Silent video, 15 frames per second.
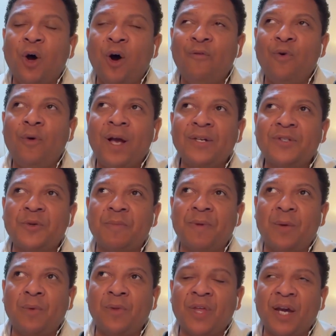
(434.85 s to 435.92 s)

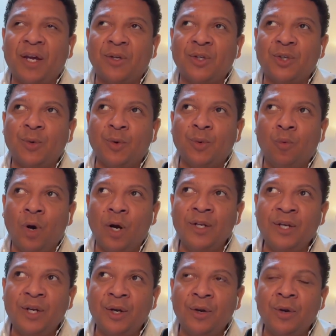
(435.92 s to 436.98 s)
overestimate what they can do in 1
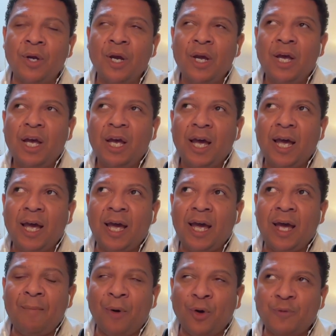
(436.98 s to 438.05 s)
year.
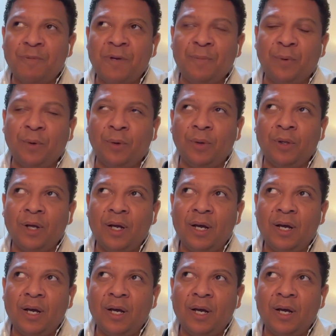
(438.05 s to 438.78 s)
Most people,